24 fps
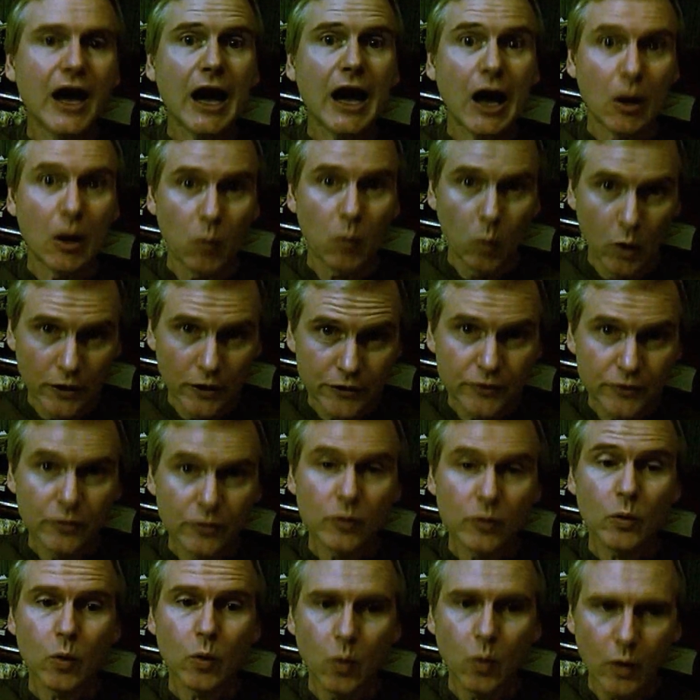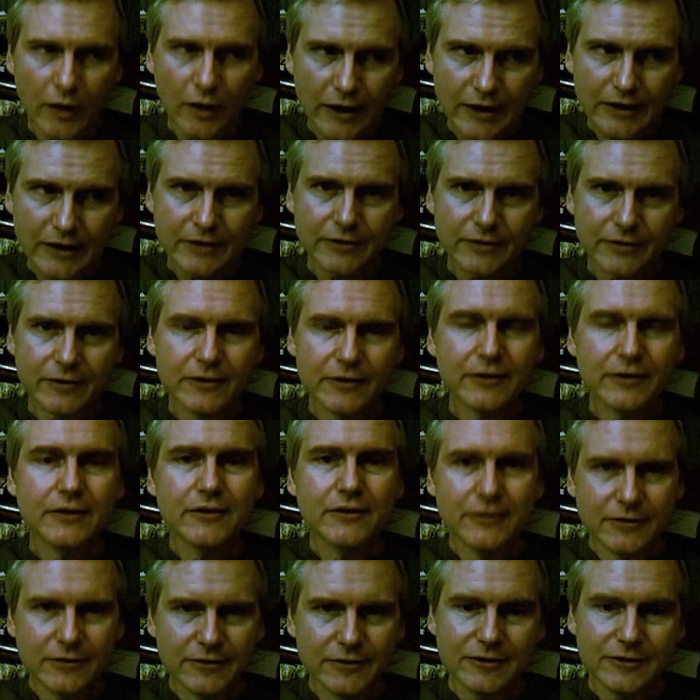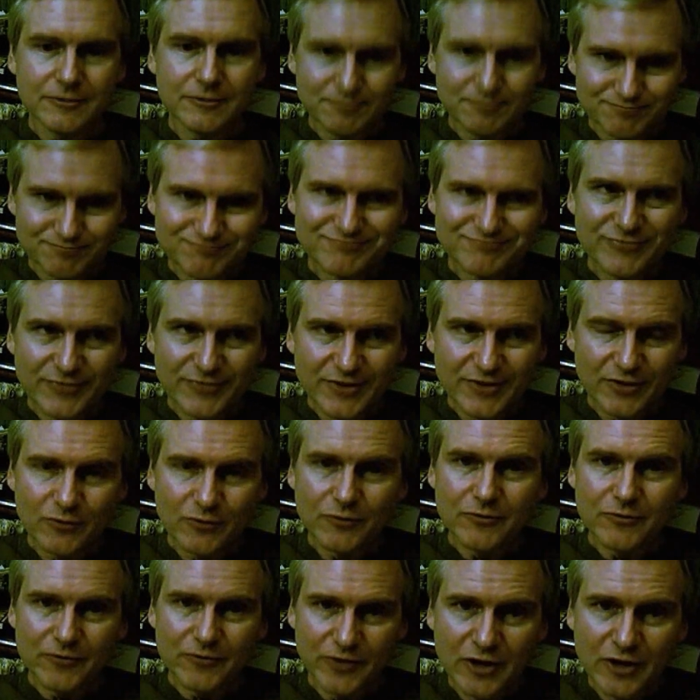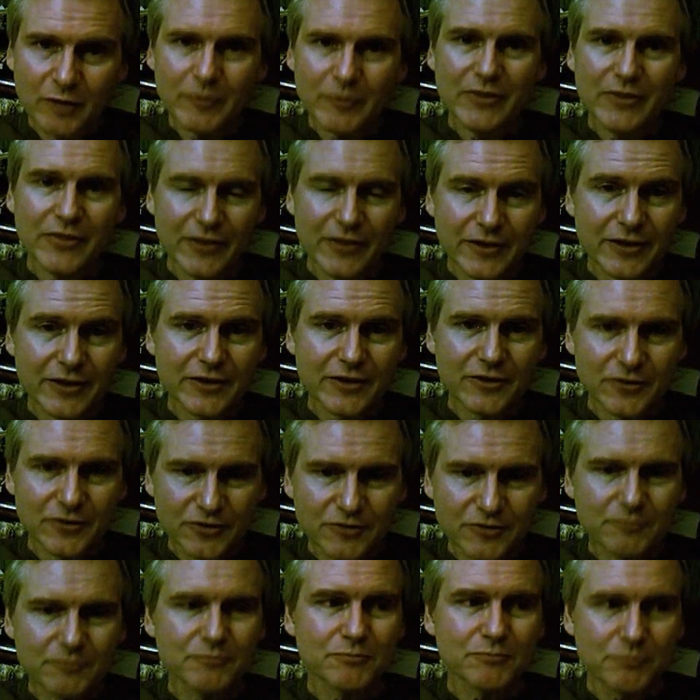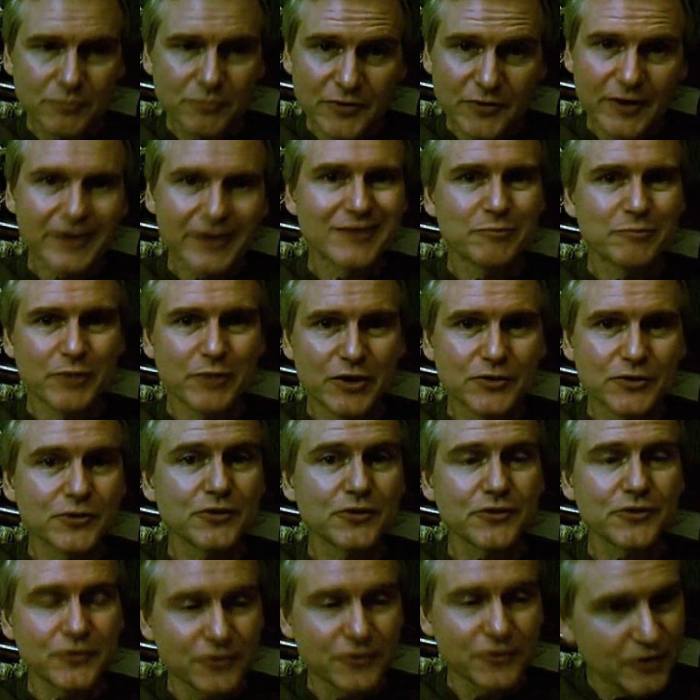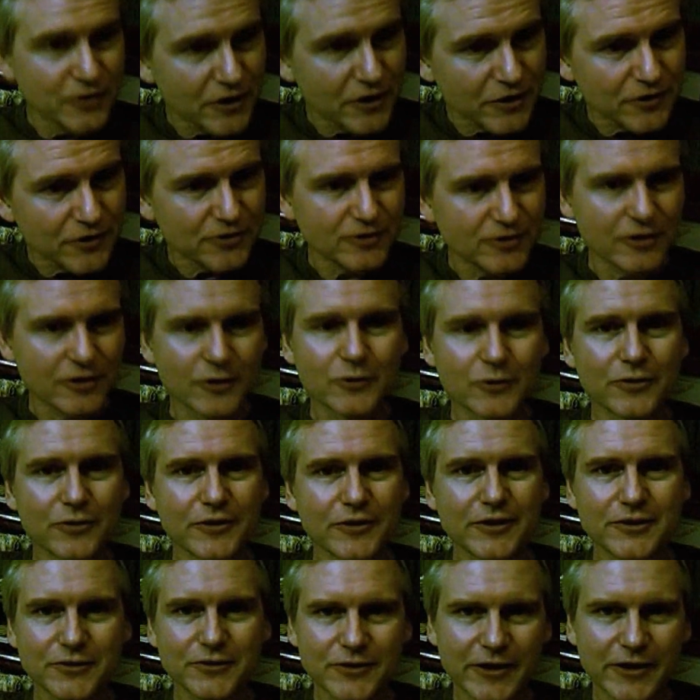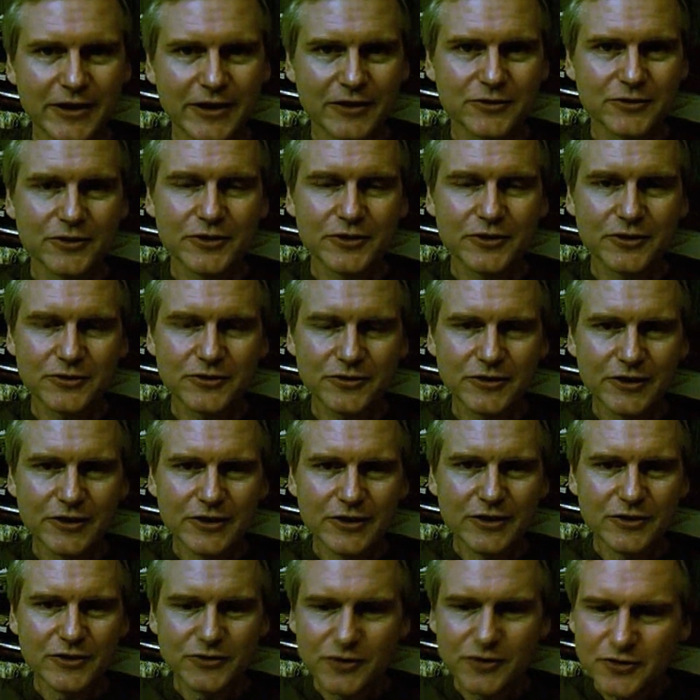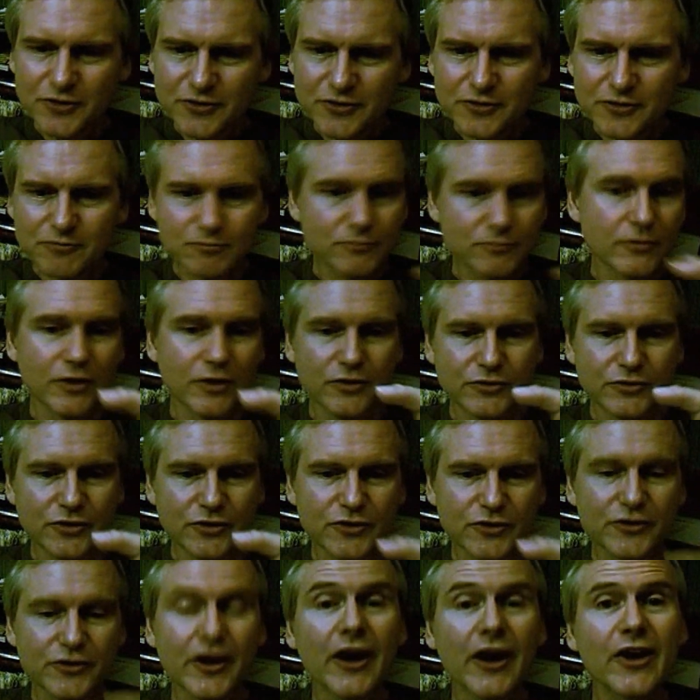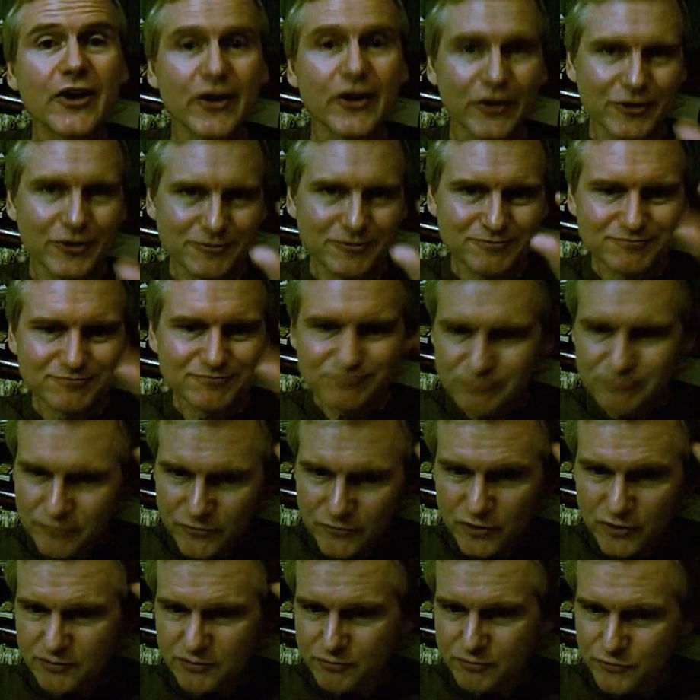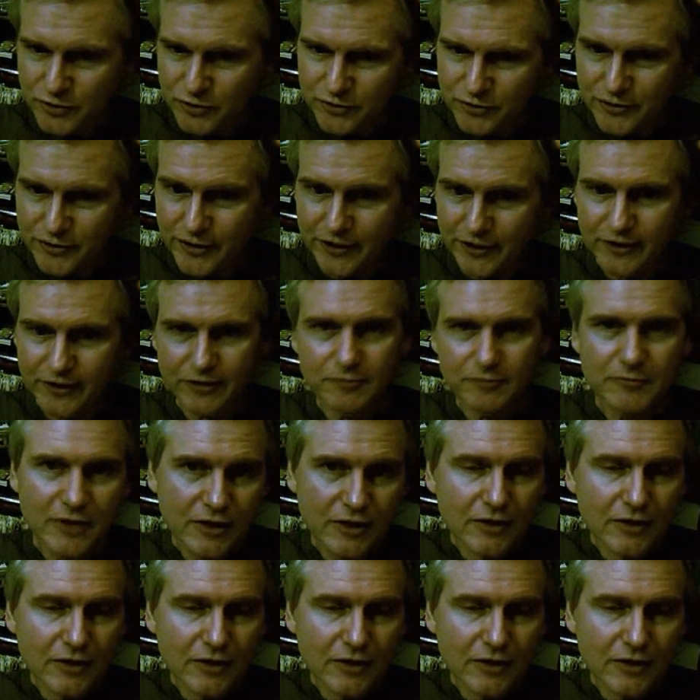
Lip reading: I wonder why. Yep, filming things, taking pictures, just slow things down, just a hair, just a hair.